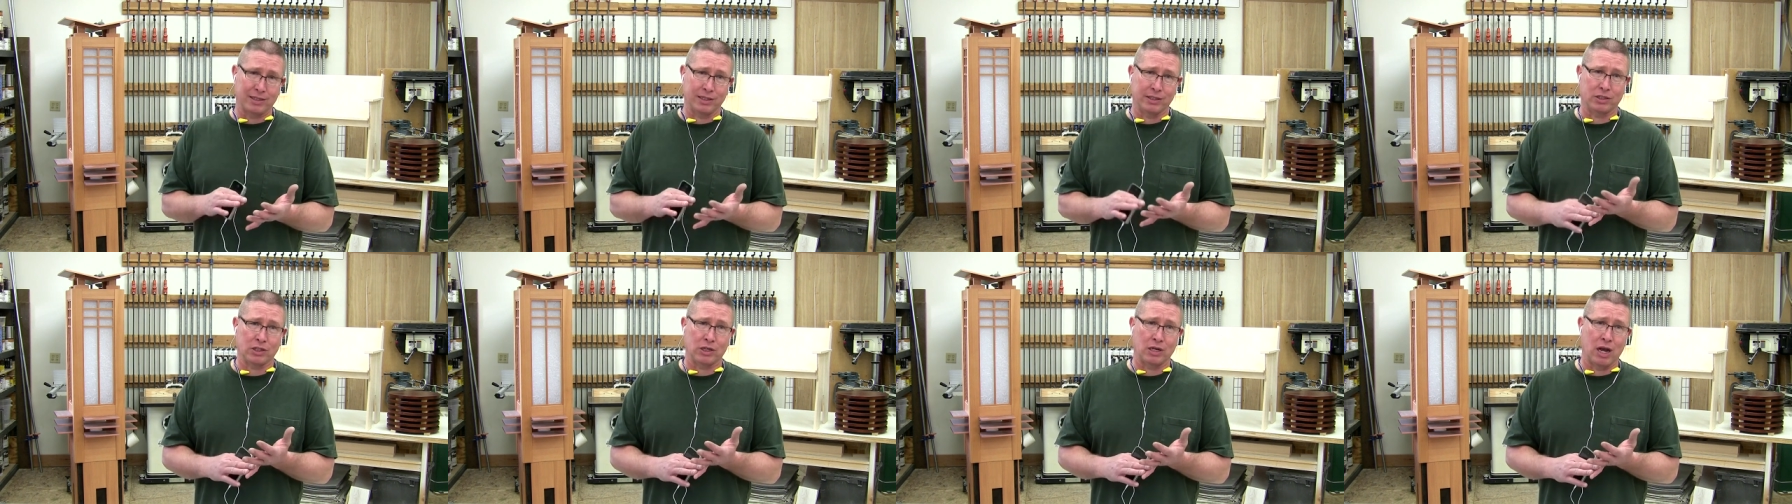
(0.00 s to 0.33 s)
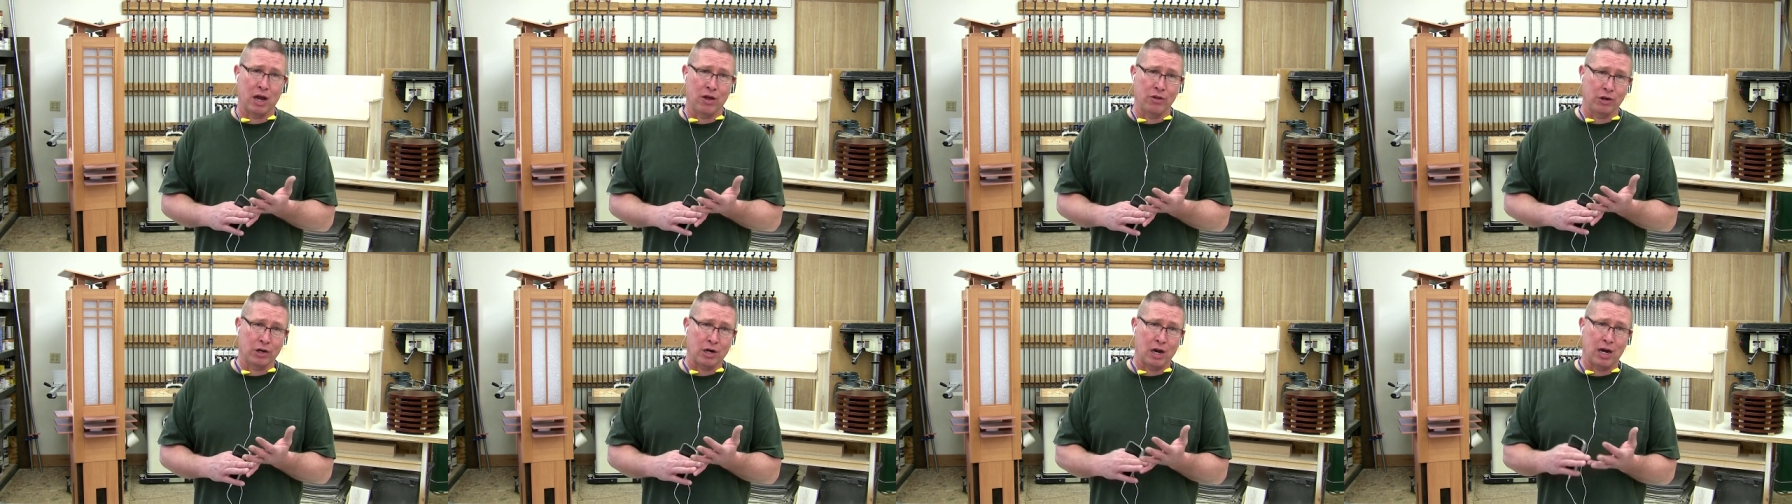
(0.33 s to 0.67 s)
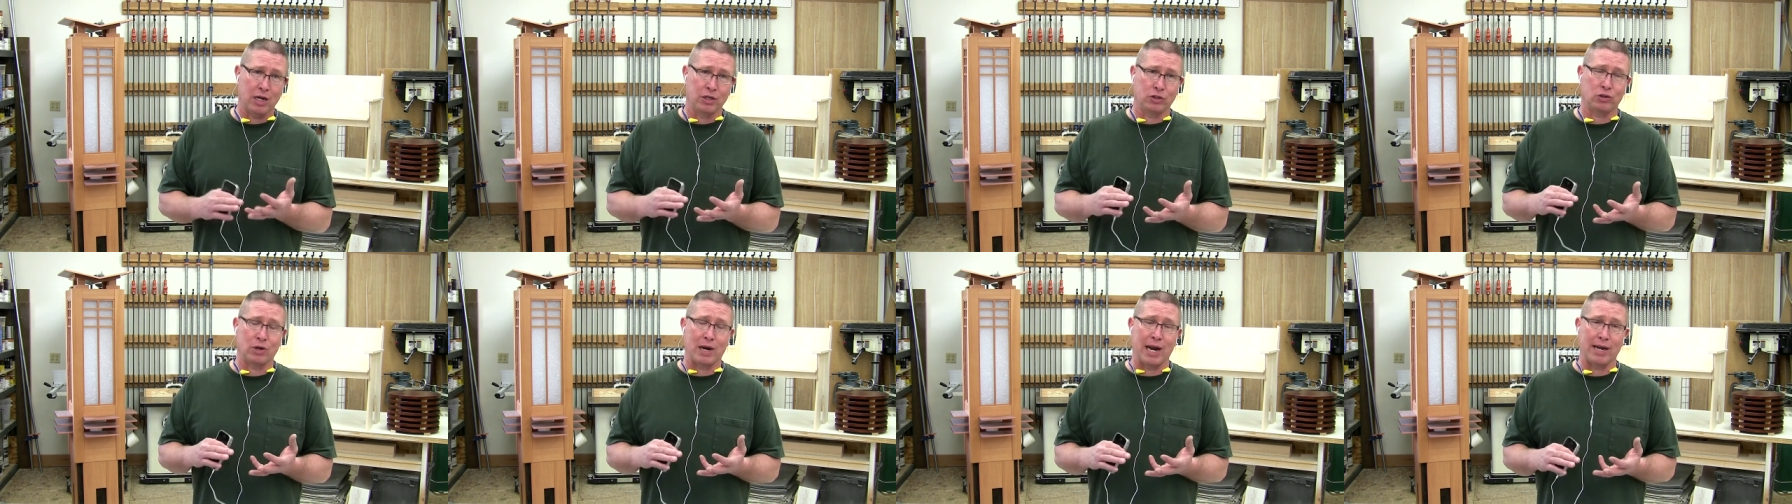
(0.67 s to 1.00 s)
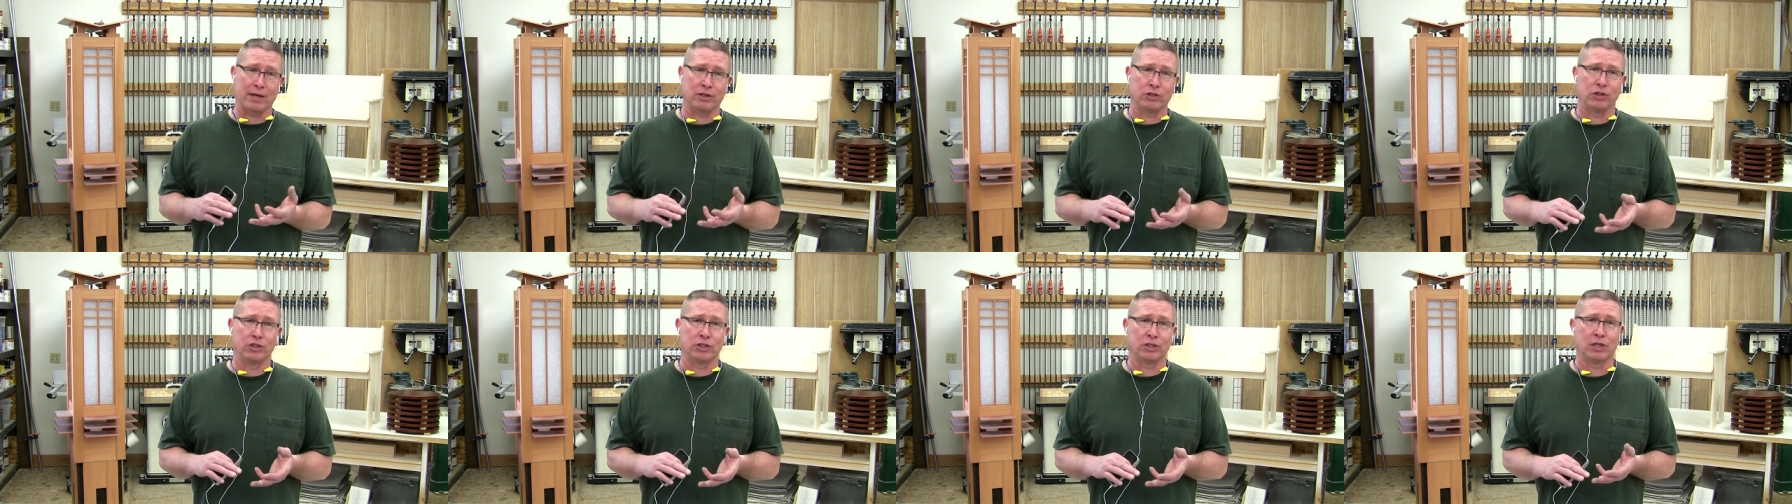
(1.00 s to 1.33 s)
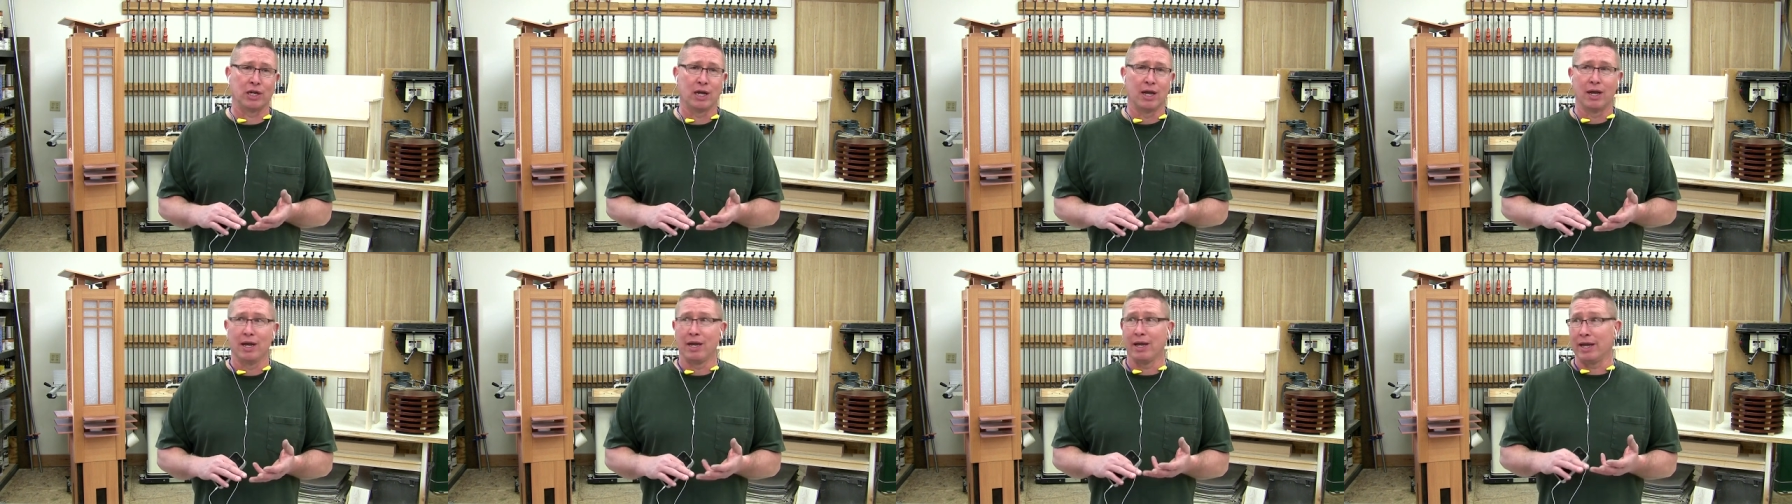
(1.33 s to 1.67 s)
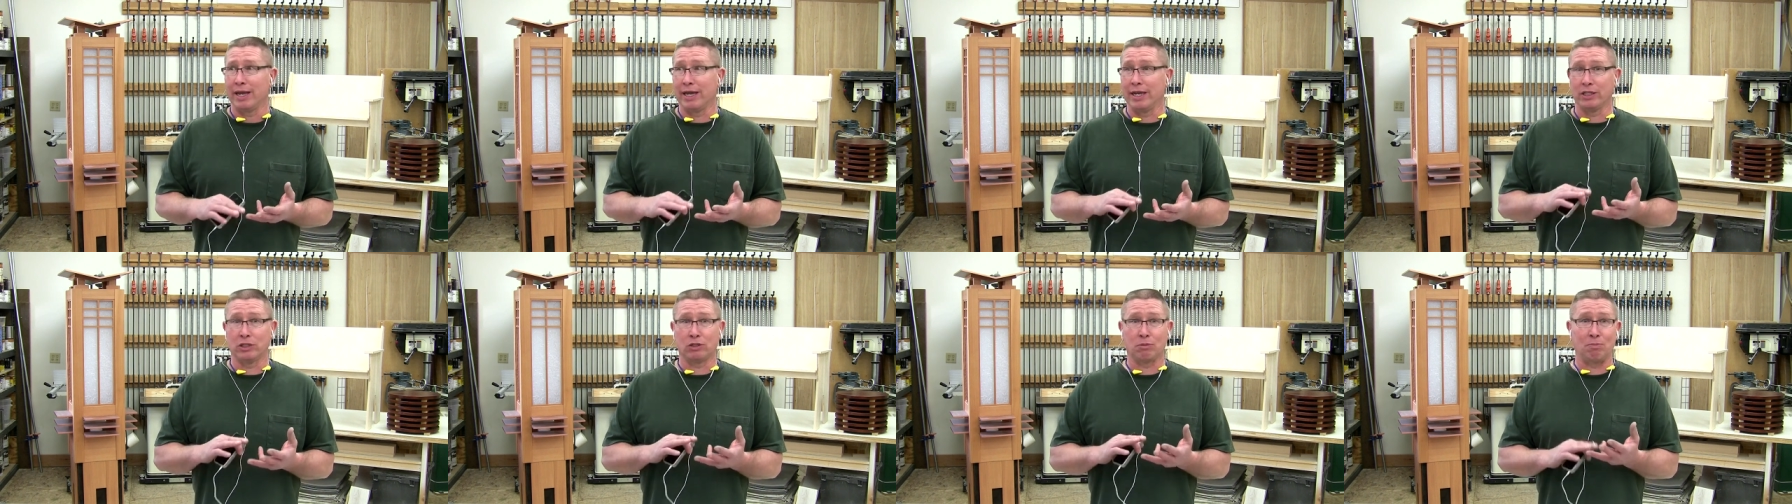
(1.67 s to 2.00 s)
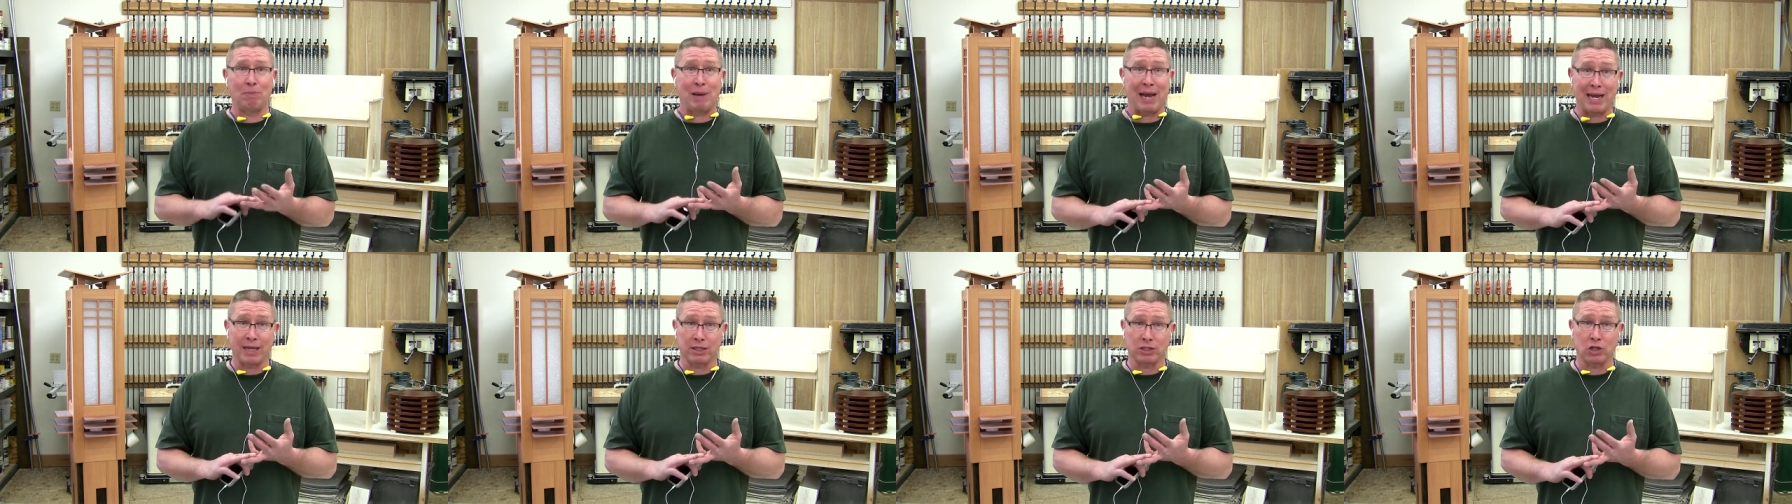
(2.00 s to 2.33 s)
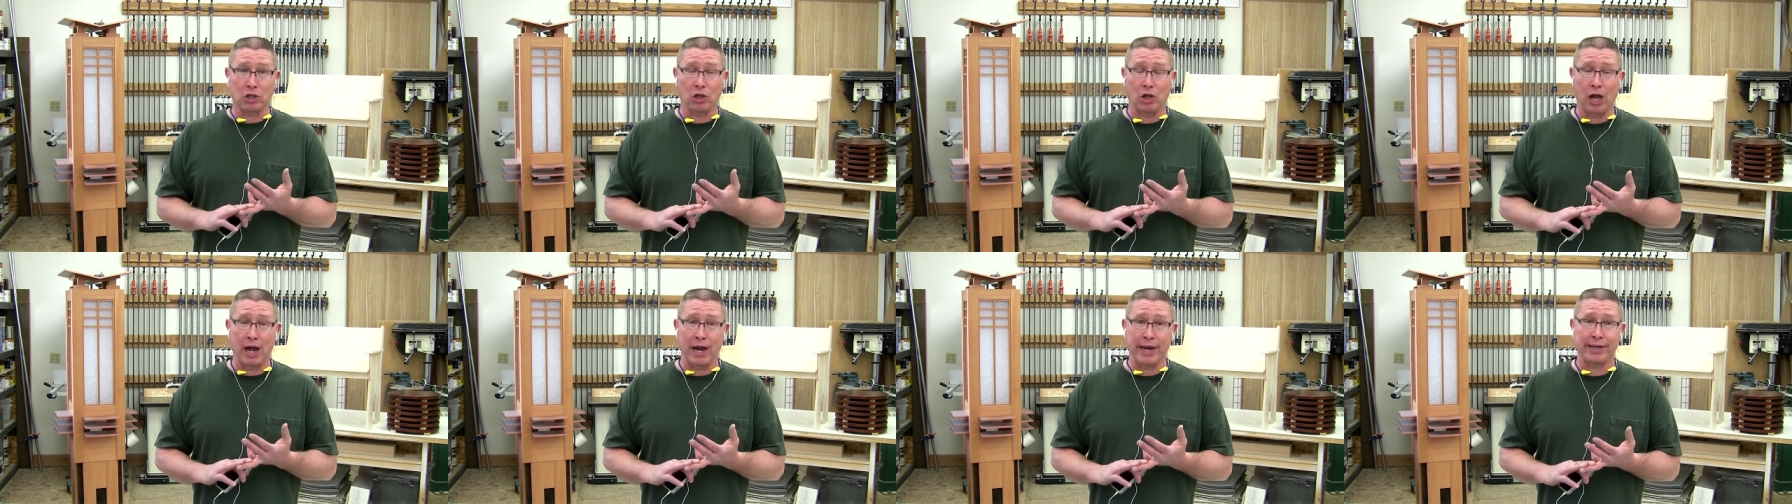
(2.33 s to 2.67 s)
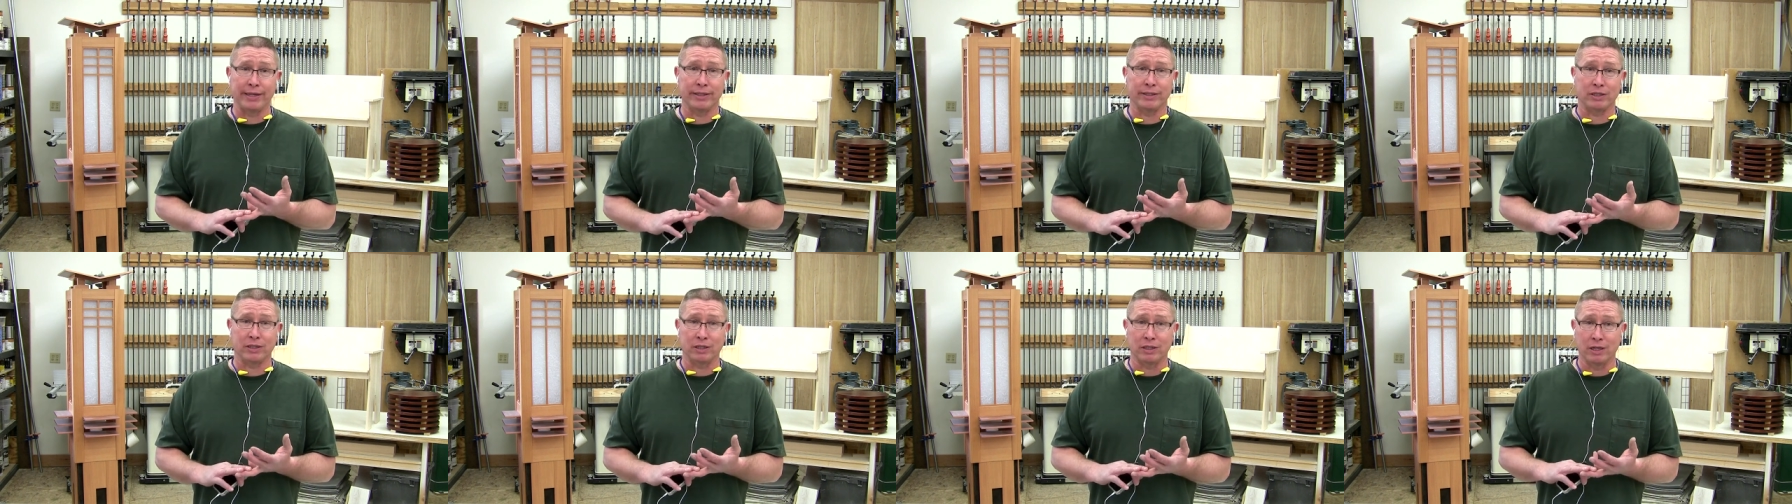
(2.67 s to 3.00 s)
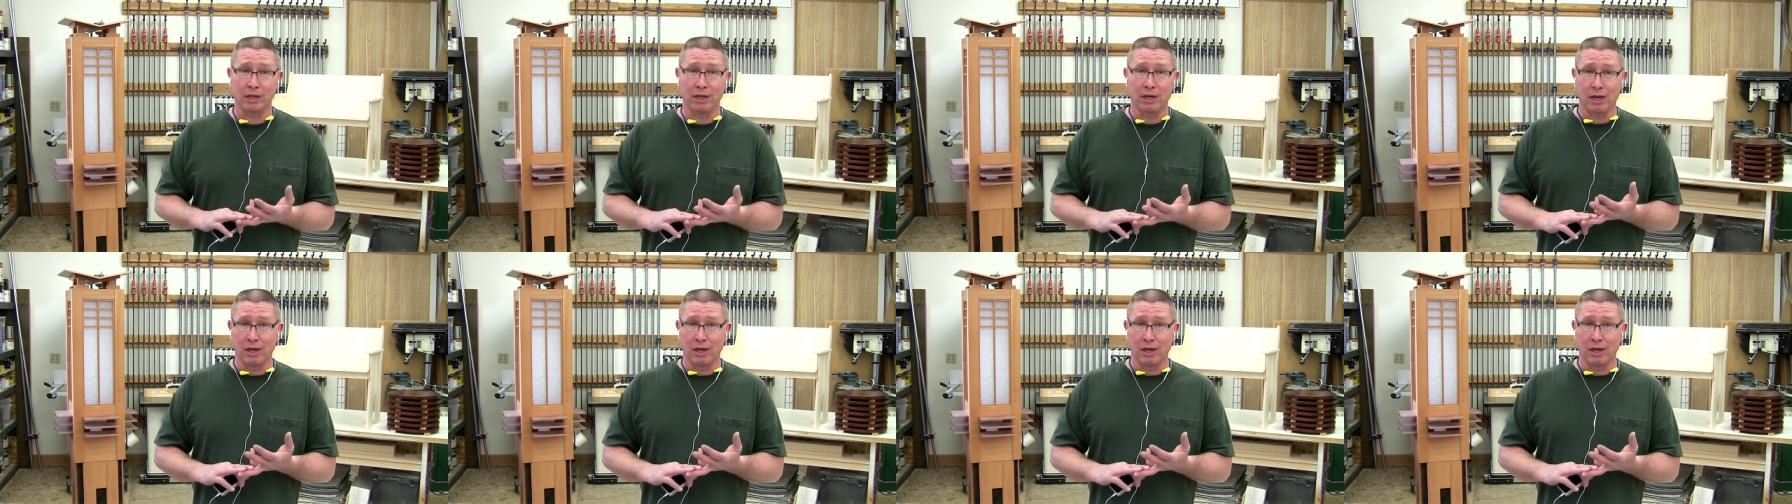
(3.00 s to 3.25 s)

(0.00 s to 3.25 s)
it's other contractors, it's past clients